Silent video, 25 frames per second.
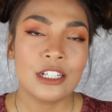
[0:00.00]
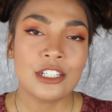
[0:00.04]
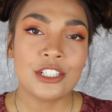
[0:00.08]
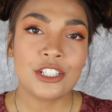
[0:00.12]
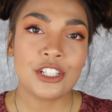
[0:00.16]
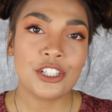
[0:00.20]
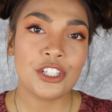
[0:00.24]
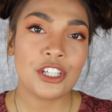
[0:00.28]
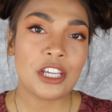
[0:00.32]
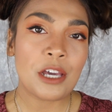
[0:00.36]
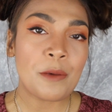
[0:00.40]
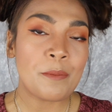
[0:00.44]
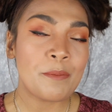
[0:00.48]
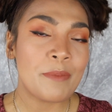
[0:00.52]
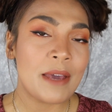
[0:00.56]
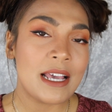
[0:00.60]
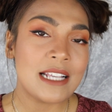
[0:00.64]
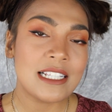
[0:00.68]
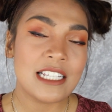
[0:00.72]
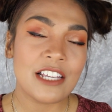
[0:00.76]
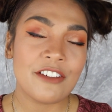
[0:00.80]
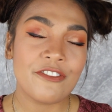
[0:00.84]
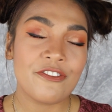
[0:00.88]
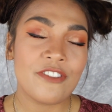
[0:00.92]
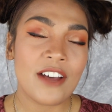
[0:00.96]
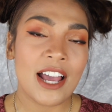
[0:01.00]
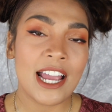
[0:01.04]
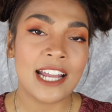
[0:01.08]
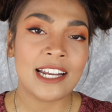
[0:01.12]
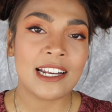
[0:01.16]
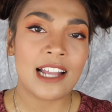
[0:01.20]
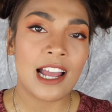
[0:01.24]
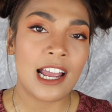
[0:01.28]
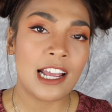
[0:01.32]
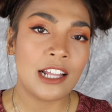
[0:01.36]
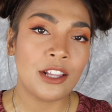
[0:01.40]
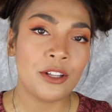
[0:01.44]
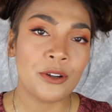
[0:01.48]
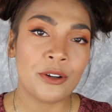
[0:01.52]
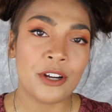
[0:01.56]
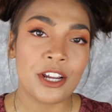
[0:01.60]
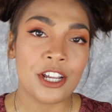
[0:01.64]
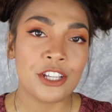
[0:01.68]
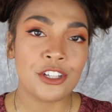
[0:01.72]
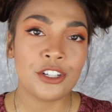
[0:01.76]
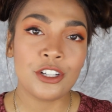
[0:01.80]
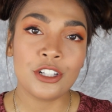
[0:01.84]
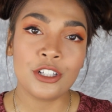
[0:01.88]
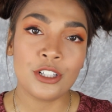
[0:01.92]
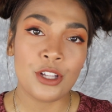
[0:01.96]
So you can basically find Eylure
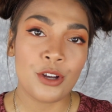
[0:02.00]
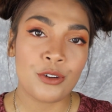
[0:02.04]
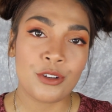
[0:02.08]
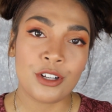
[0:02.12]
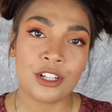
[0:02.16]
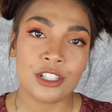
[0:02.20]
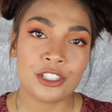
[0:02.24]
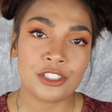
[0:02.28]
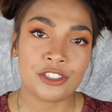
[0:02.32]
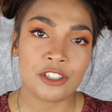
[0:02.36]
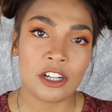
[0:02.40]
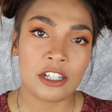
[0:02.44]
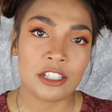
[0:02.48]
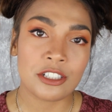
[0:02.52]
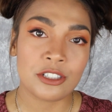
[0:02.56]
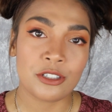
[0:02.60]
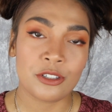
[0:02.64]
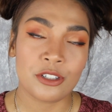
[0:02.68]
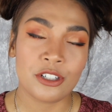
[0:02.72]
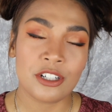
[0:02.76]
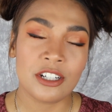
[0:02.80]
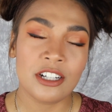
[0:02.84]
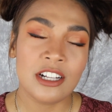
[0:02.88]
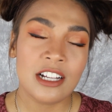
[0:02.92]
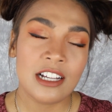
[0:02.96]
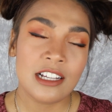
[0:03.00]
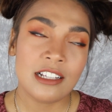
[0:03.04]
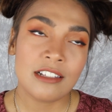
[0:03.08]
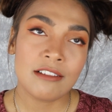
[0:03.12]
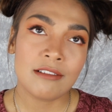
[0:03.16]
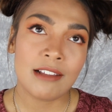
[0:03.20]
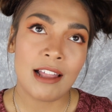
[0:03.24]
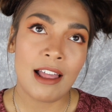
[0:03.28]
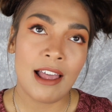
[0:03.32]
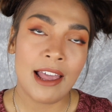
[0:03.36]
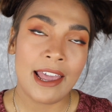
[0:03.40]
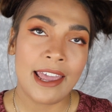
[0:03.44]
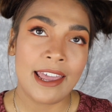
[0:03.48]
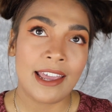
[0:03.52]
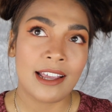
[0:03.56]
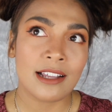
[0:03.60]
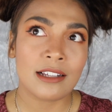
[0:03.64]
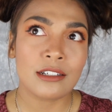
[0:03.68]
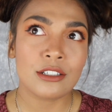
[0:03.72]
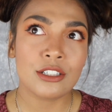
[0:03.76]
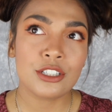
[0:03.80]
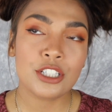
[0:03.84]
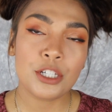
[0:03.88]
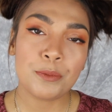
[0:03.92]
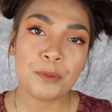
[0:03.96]
in your local drugstore, like
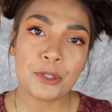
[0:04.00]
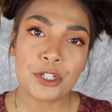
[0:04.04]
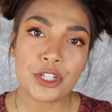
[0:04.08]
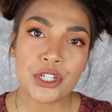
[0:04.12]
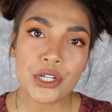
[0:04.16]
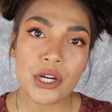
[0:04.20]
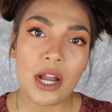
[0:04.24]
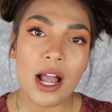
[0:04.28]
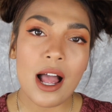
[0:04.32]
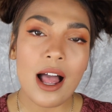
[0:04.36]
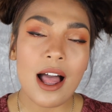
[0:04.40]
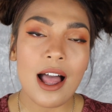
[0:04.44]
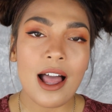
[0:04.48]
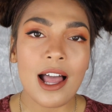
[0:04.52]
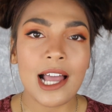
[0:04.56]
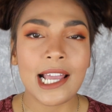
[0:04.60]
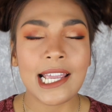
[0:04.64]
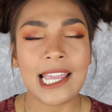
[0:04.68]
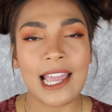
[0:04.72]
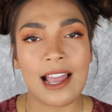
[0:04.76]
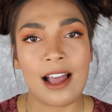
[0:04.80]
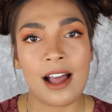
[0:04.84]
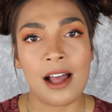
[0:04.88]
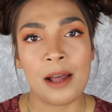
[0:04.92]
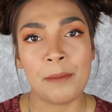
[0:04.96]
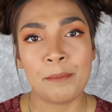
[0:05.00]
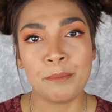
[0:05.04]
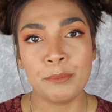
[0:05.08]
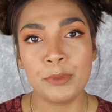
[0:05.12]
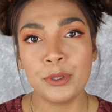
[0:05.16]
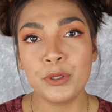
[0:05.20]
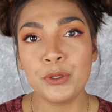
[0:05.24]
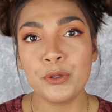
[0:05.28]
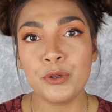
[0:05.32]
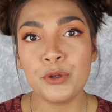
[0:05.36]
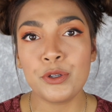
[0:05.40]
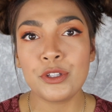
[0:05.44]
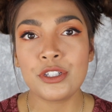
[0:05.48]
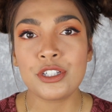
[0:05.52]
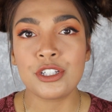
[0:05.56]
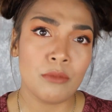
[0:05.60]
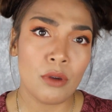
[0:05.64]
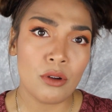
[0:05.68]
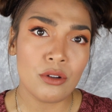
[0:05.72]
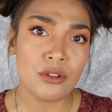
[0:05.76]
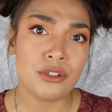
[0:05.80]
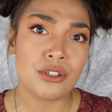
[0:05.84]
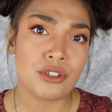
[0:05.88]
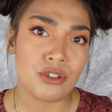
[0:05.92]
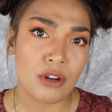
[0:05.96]
Superdrug, Boots.
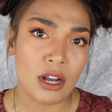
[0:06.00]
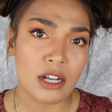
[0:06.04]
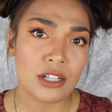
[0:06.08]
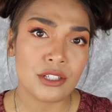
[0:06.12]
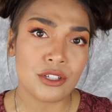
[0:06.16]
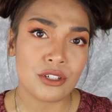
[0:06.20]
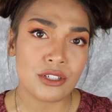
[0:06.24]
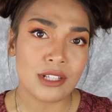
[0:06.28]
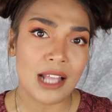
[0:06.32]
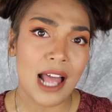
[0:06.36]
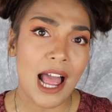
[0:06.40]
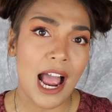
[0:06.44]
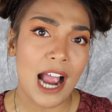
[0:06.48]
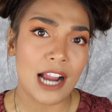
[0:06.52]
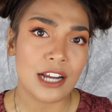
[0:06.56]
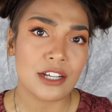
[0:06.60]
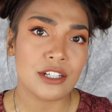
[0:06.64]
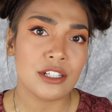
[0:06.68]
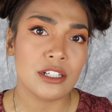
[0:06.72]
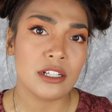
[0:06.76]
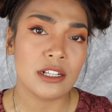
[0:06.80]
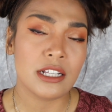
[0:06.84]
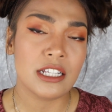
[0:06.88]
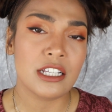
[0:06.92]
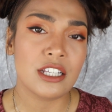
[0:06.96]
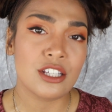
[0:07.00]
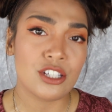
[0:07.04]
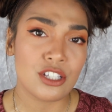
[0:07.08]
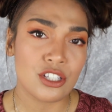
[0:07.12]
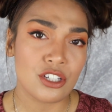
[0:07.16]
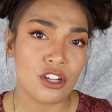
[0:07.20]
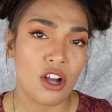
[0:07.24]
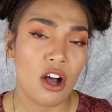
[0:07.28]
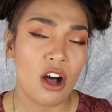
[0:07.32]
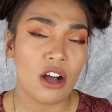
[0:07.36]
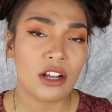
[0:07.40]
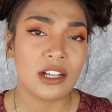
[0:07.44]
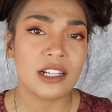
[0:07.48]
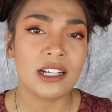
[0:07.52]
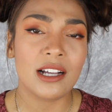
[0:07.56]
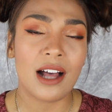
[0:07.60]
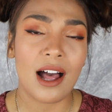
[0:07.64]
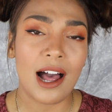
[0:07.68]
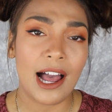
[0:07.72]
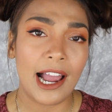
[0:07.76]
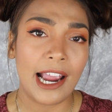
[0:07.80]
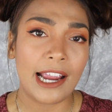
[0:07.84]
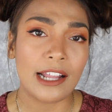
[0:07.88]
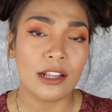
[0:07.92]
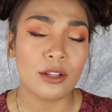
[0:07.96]
Most drugstores actually stock
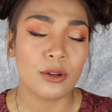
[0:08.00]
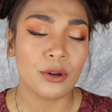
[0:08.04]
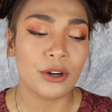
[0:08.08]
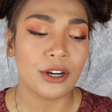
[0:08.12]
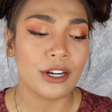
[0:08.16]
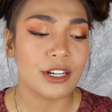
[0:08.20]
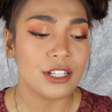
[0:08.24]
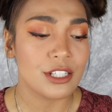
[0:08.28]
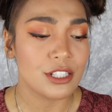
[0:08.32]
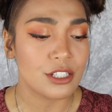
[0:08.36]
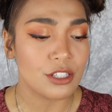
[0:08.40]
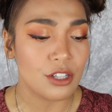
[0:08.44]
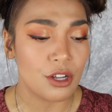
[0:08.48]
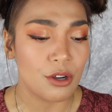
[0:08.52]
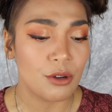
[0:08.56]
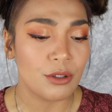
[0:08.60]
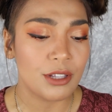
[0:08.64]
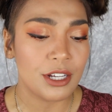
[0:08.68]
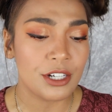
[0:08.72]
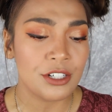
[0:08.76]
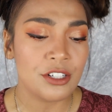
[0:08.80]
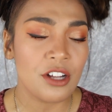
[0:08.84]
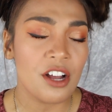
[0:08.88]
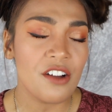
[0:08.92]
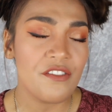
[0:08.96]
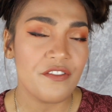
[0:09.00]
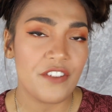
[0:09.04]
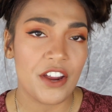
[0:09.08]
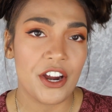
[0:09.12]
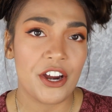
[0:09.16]
Eylure, so they're not